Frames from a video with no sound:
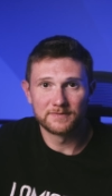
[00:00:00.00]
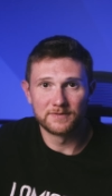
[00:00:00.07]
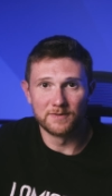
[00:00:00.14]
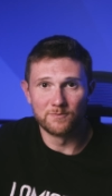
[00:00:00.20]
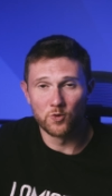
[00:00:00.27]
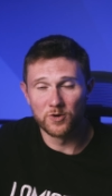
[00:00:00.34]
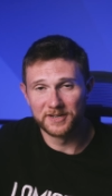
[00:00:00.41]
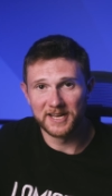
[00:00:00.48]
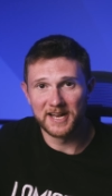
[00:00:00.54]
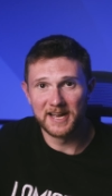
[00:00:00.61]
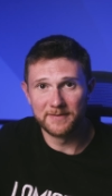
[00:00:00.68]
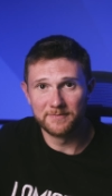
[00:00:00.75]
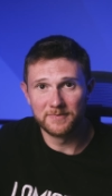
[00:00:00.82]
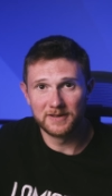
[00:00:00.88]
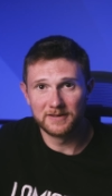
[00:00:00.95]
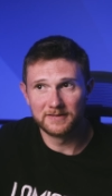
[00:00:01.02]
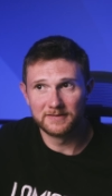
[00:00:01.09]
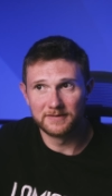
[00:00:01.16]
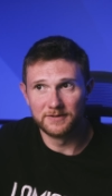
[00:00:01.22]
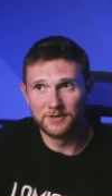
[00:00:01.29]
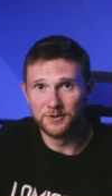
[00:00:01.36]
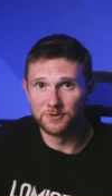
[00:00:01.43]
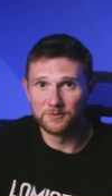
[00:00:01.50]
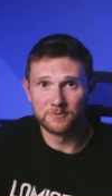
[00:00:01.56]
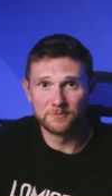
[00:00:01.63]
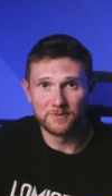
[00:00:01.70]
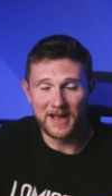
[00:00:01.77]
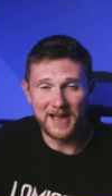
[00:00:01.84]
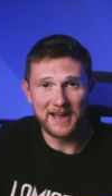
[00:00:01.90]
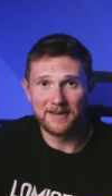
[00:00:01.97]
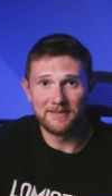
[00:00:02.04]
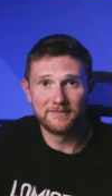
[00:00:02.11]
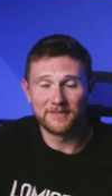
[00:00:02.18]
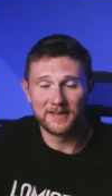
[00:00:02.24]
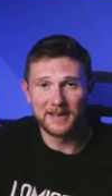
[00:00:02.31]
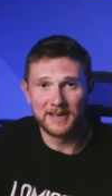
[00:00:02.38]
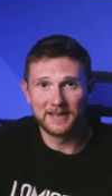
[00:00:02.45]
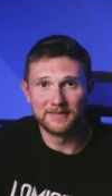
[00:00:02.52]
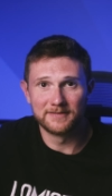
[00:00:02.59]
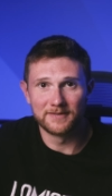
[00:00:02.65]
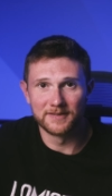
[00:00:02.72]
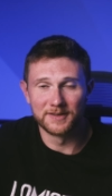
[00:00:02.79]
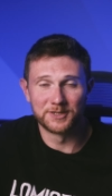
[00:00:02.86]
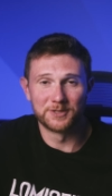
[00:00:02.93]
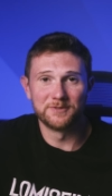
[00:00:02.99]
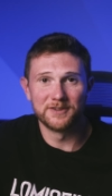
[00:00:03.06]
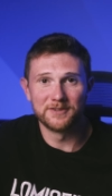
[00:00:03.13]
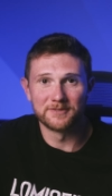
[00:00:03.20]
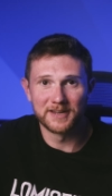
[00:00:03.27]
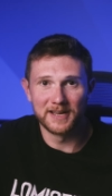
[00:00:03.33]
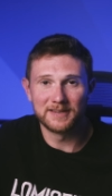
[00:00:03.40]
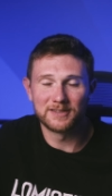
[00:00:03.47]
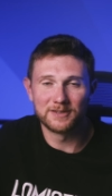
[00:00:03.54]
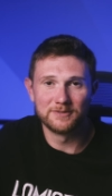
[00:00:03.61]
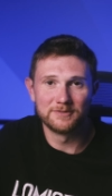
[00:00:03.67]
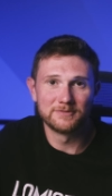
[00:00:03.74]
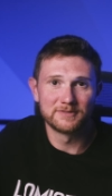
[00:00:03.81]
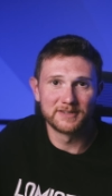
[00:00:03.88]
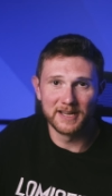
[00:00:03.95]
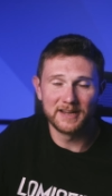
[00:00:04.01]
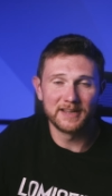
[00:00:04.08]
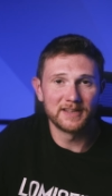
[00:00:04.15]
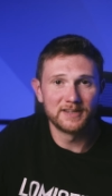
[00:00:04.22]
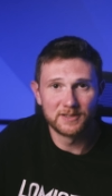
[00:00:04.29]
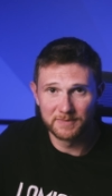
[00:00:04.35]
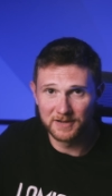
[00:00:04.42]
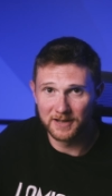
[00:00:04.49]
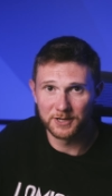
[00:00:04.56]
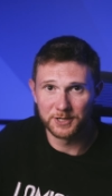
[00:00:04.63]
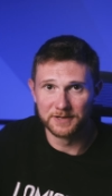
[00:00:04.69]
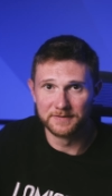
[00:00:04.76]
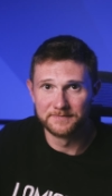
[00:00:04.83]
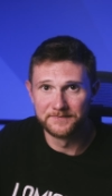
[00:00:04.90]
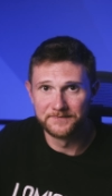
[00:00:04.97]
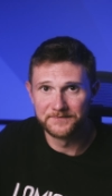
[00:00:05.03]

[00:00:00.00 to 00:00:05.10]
the more time you'll have, and the sooner you'll get to getting into production.